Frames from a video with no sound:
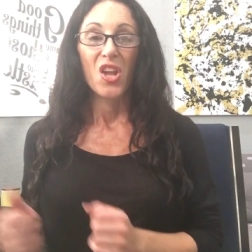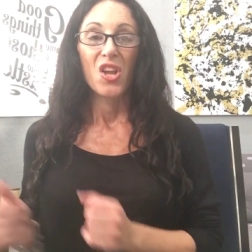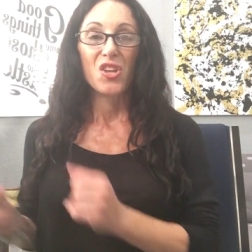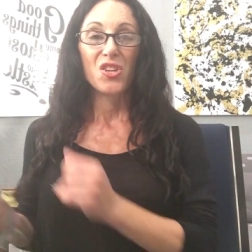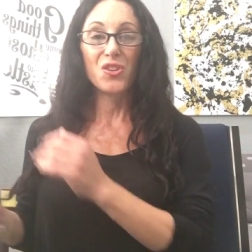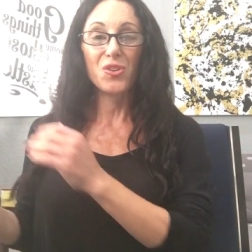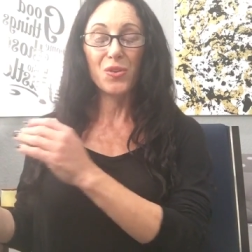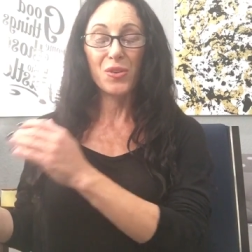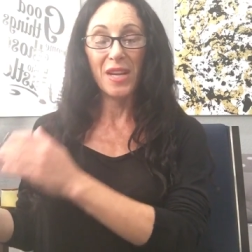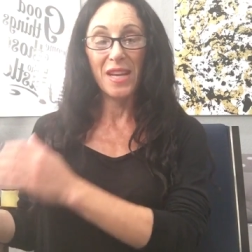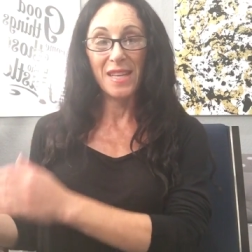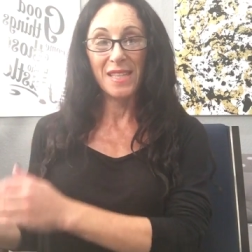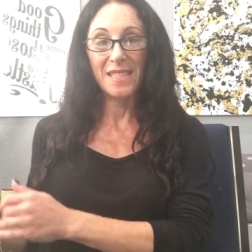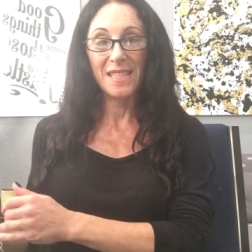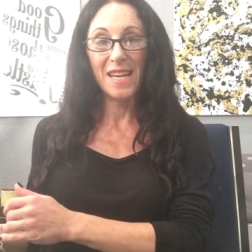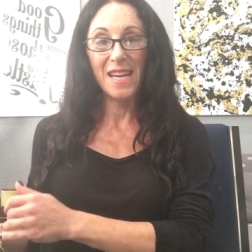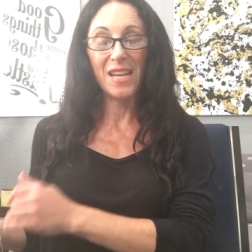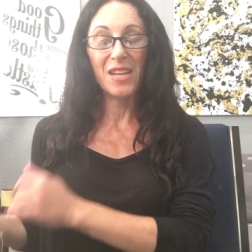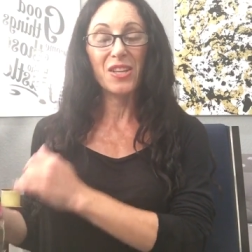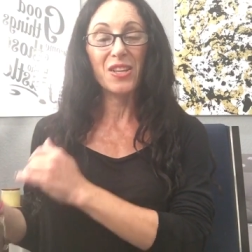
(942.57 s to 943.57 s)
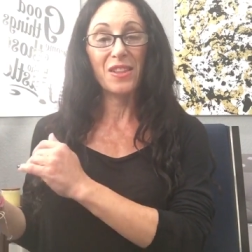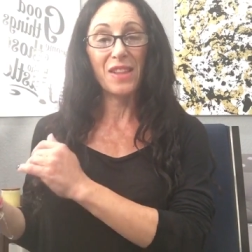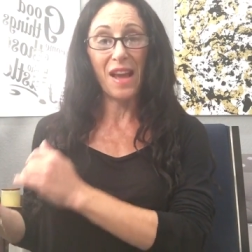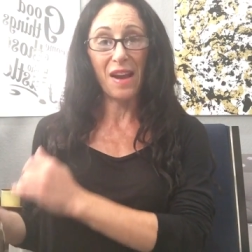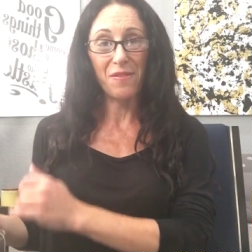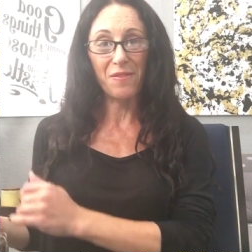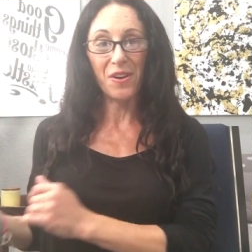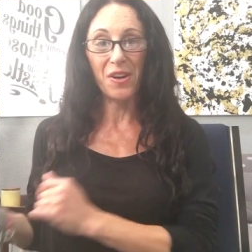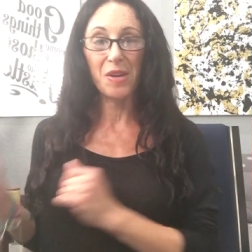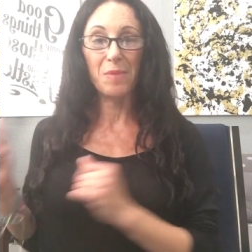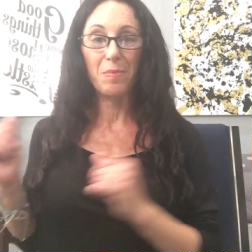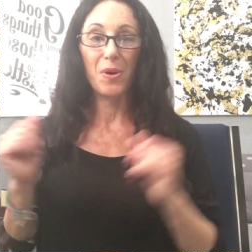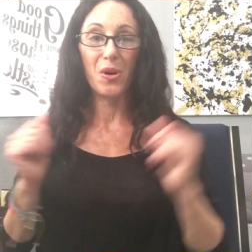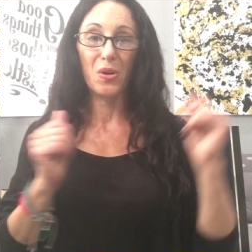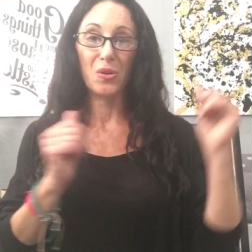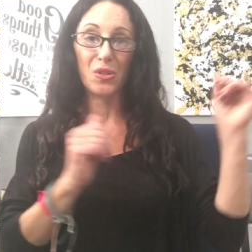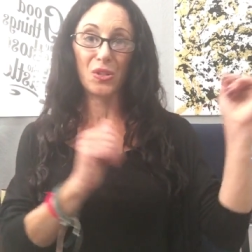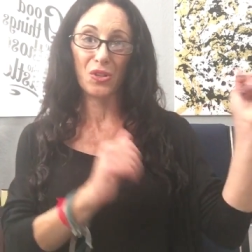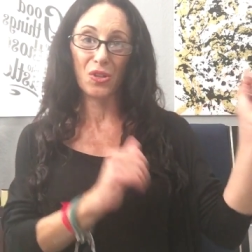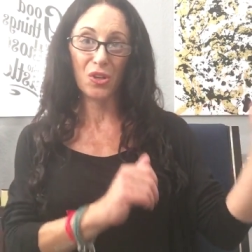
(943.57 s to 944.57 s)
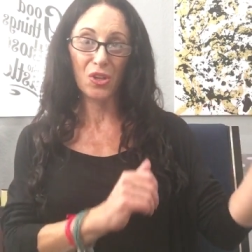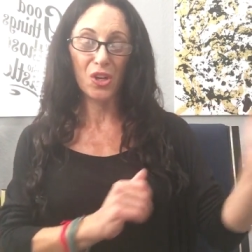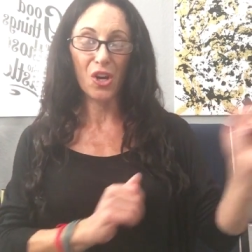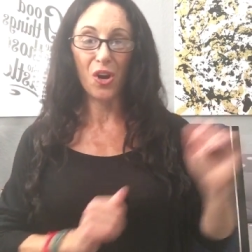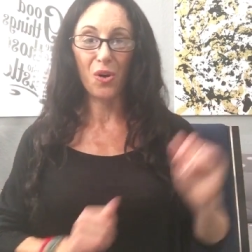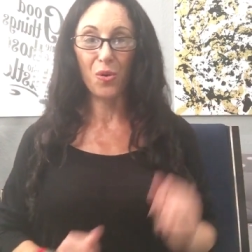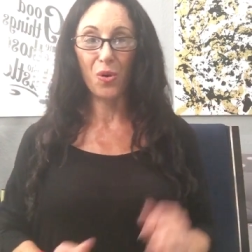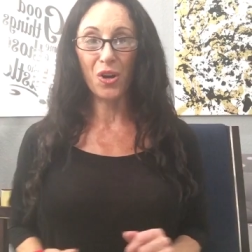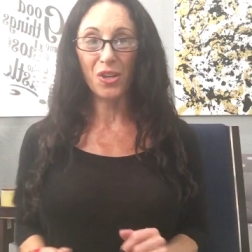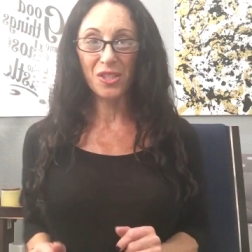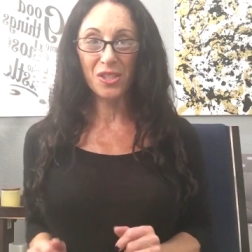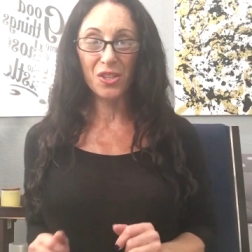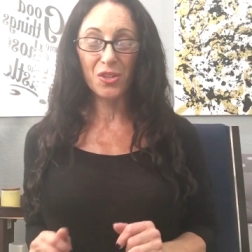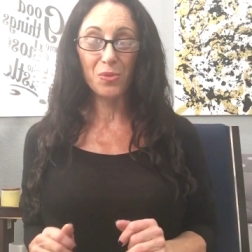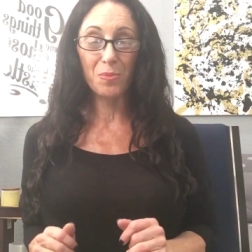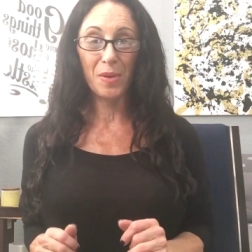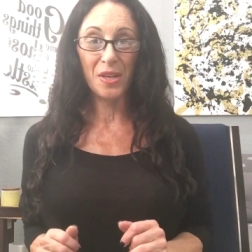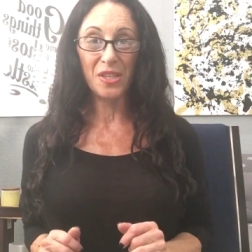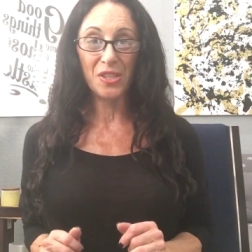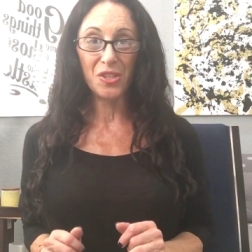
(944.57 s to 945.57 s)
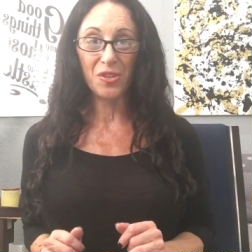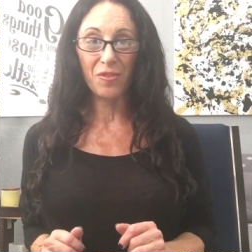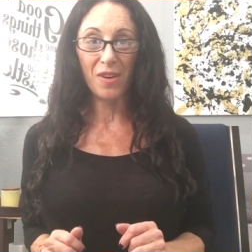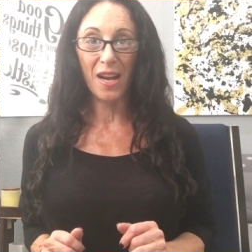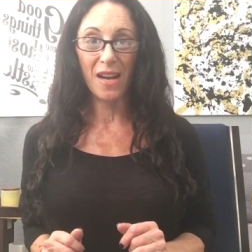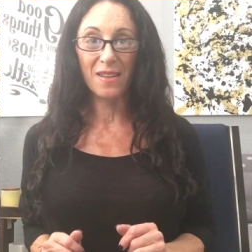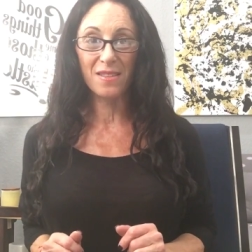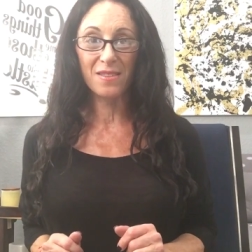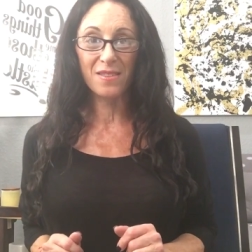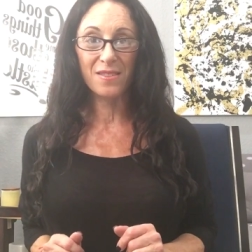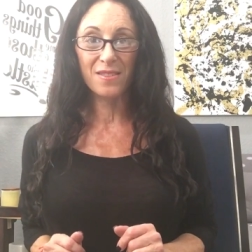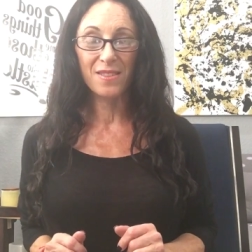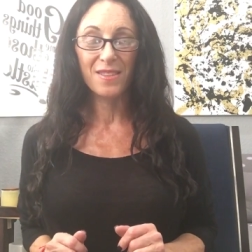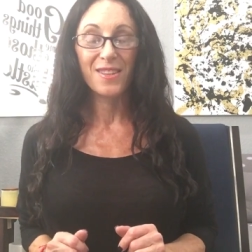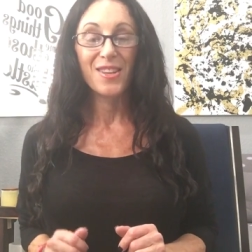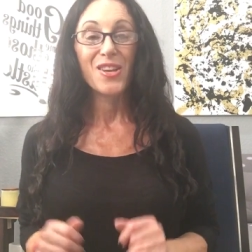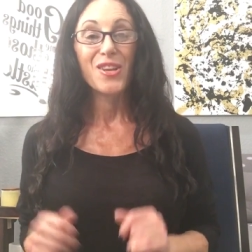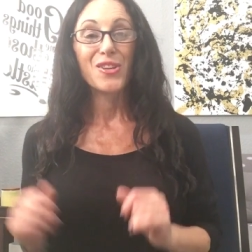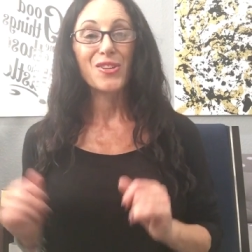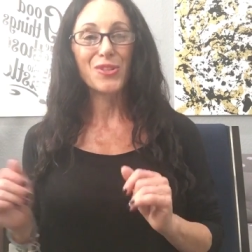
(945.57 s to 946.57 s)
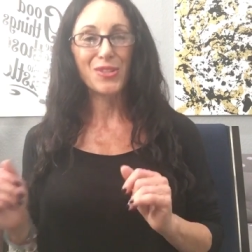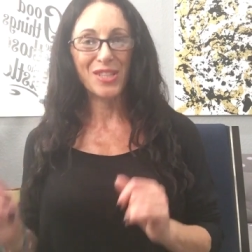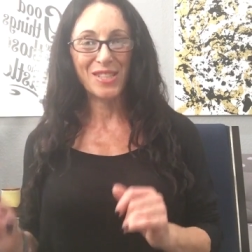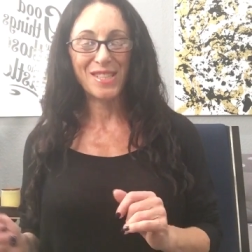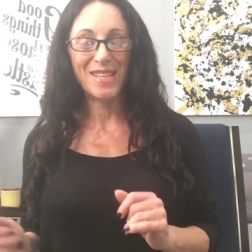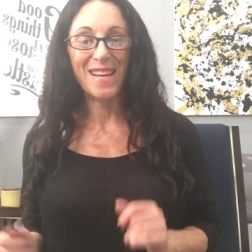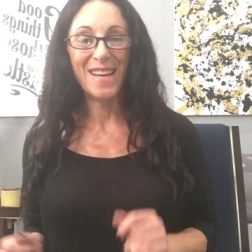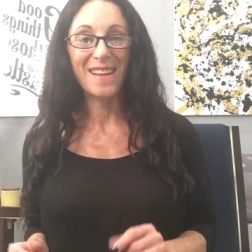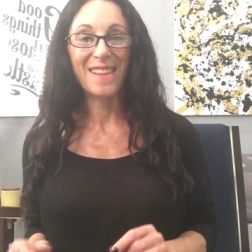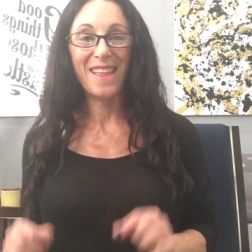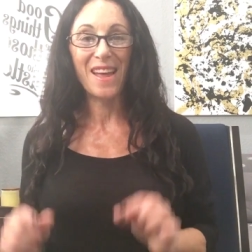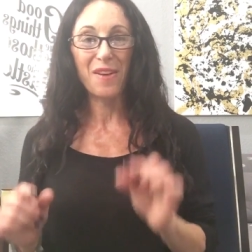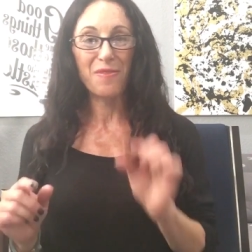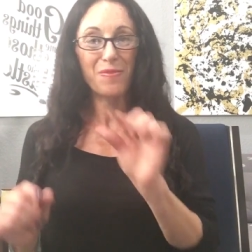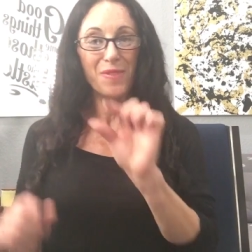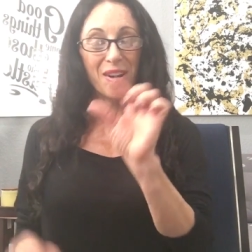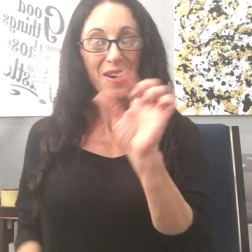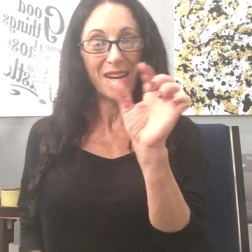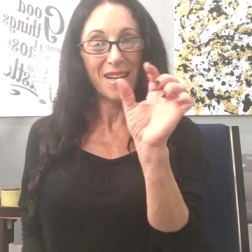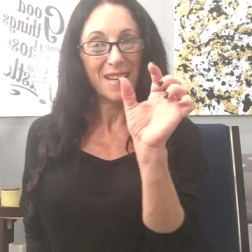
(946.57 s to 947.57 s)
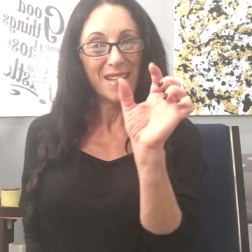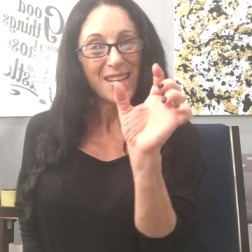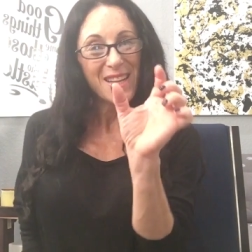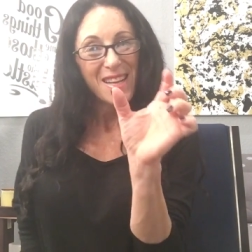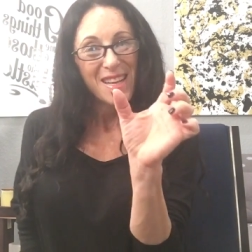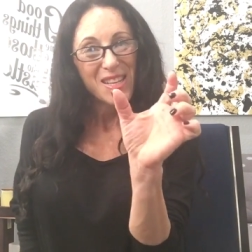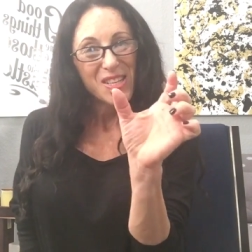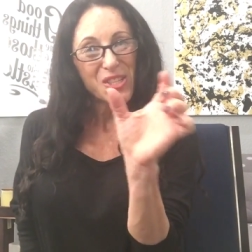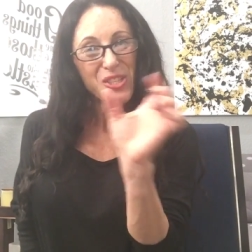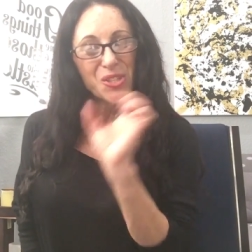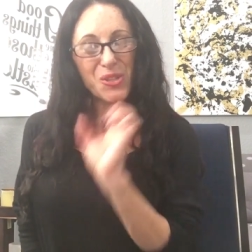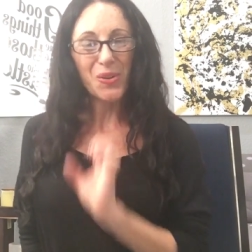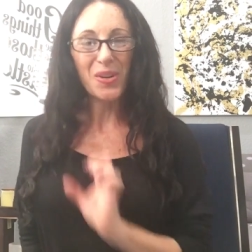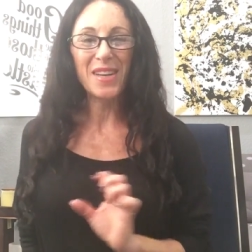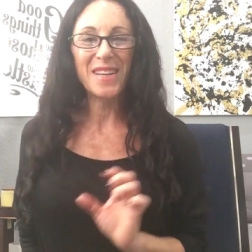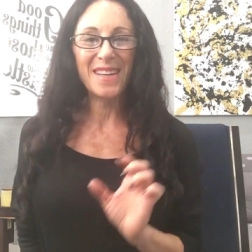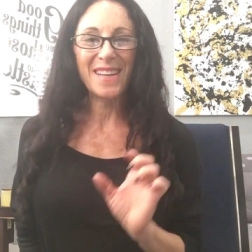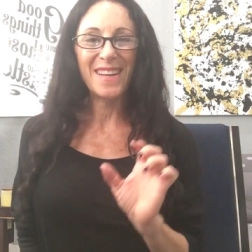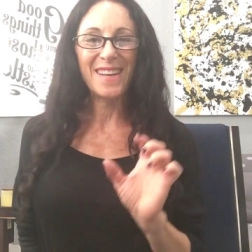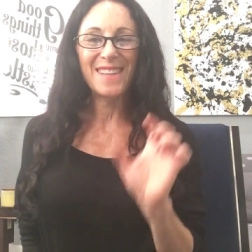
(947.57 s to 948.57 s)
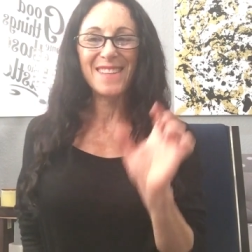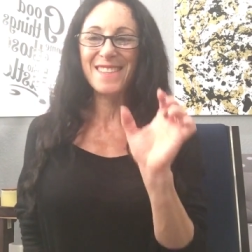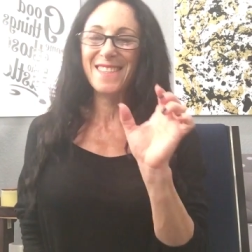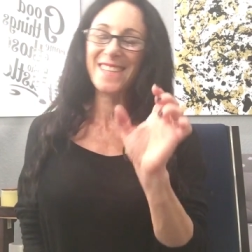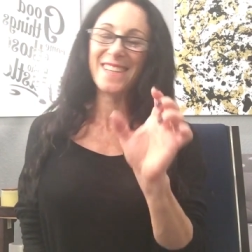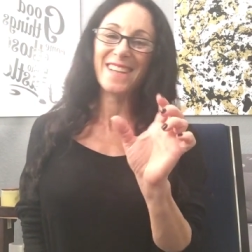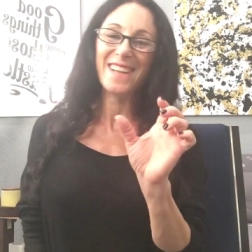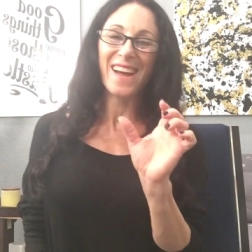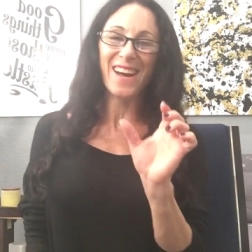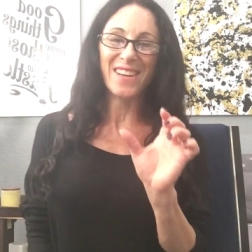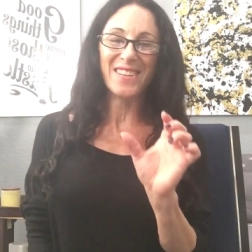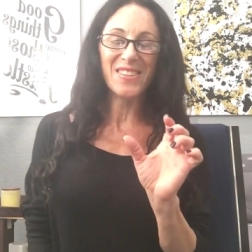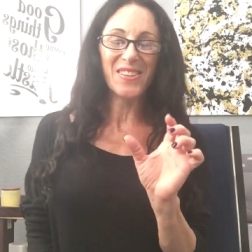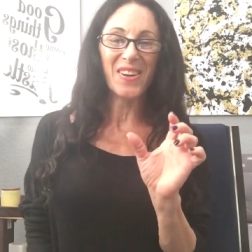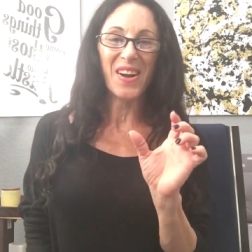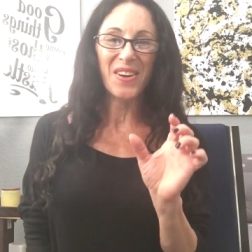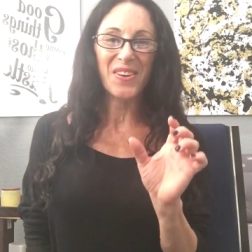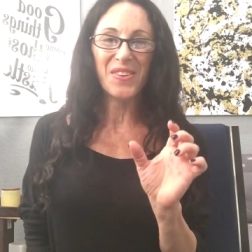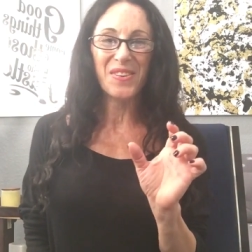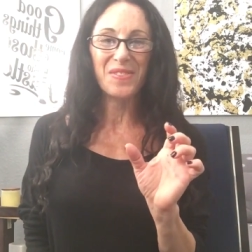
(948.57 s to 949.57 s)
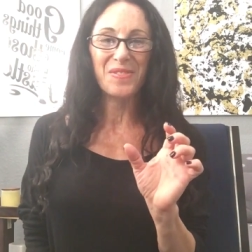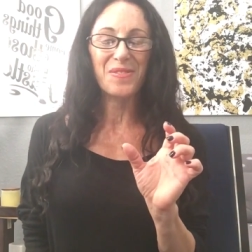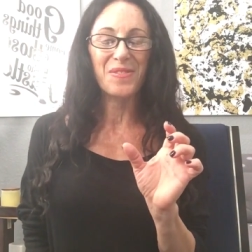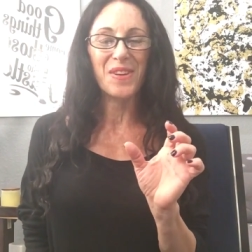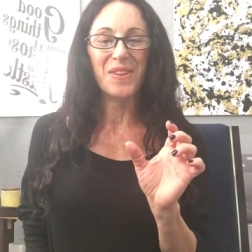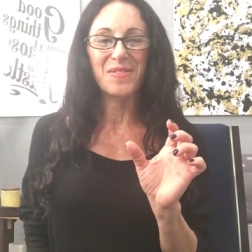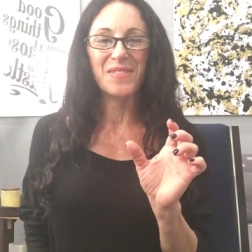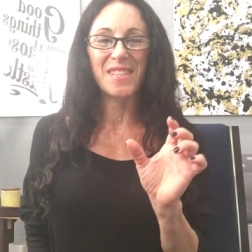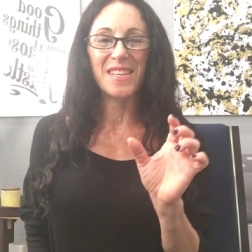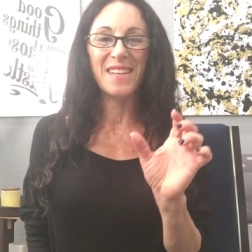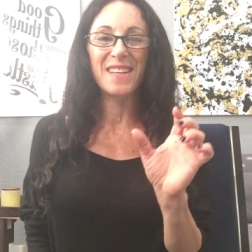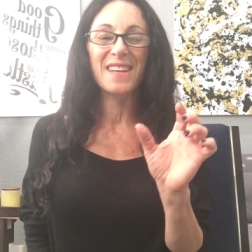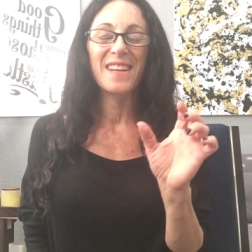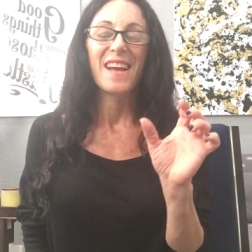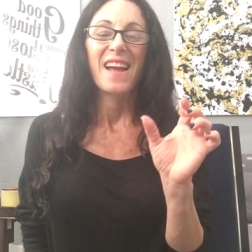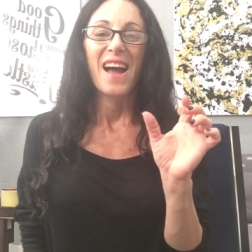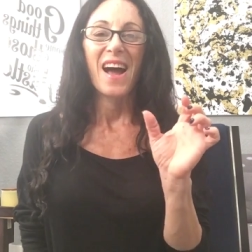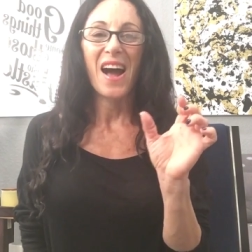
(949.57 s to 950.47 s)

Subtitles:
You can take that very post, go onto Pinterest. You can take that very, shorten it to under 150,